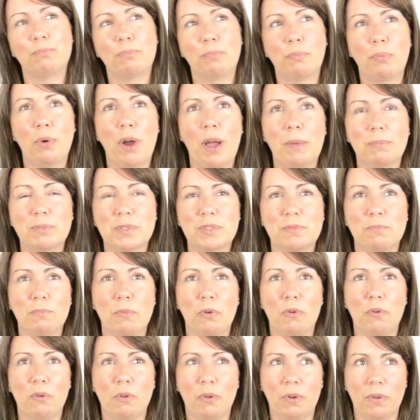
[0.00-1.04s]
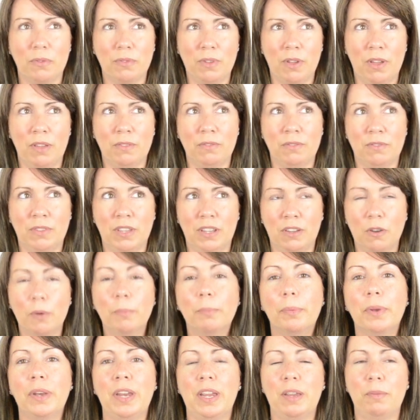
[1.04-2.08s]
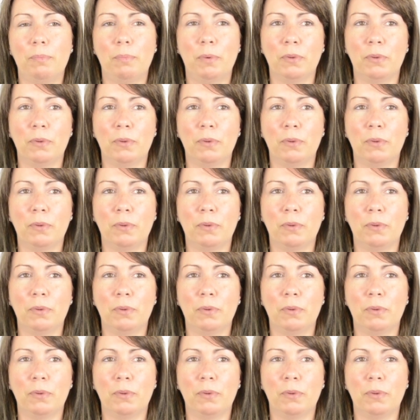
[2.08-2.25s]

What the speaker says: Perhaps more the company,